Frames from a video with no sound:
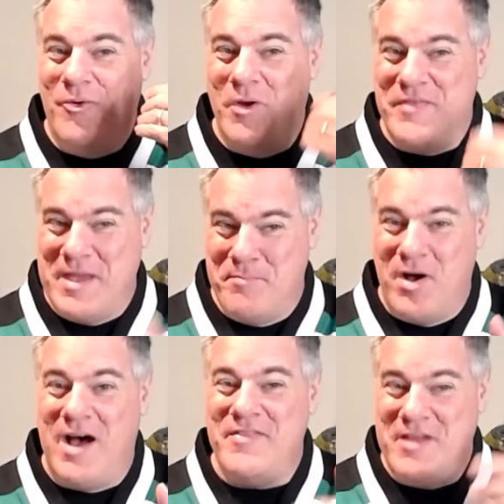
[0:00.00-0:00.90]
when they
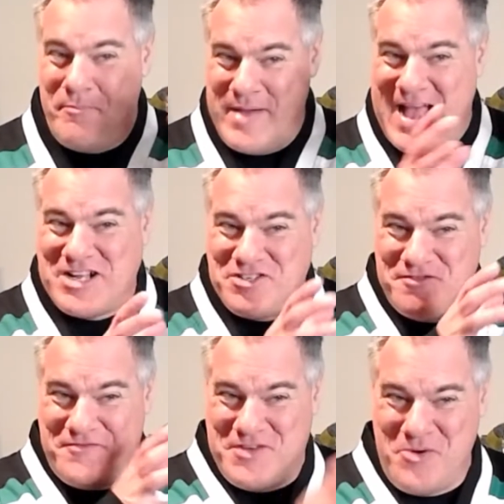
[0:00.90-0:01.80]
bought their package
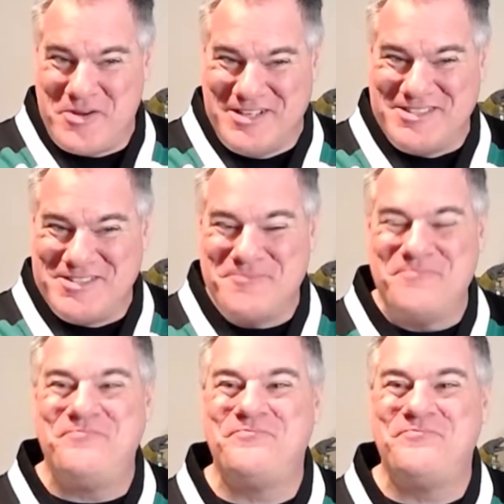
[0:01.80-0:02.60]
of tokens,